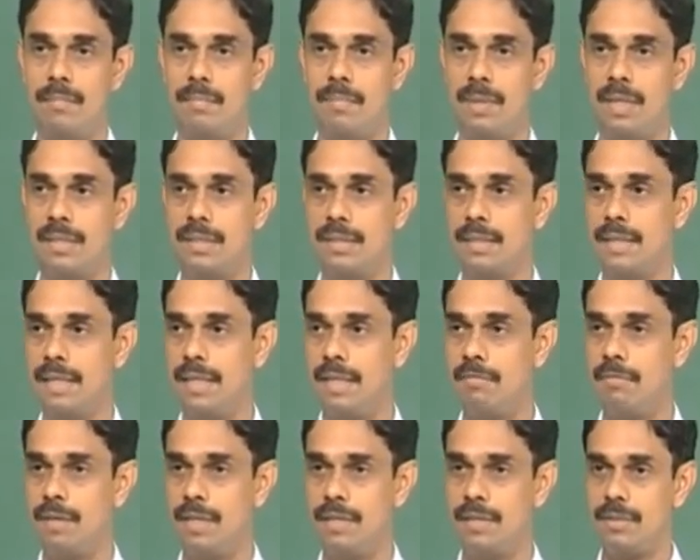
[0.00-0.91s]
plus
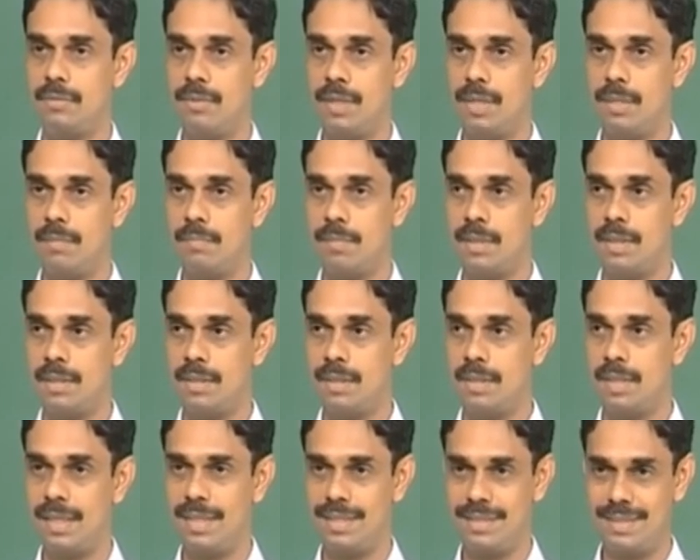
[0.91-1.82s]
ky squared plus
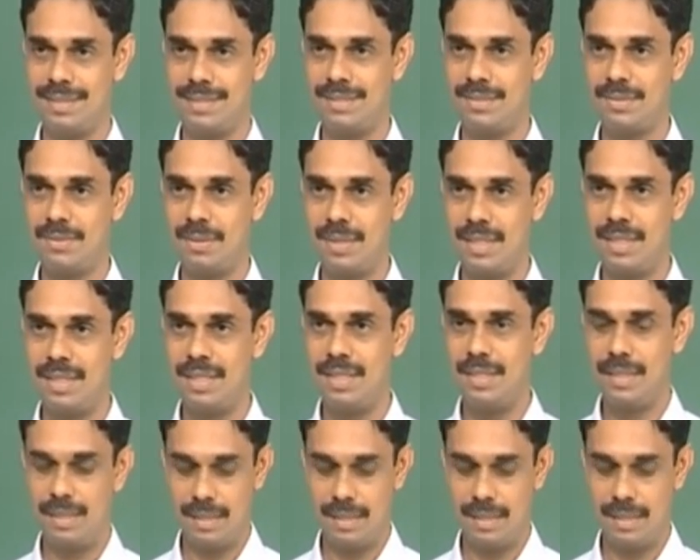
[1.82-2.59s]
kz squared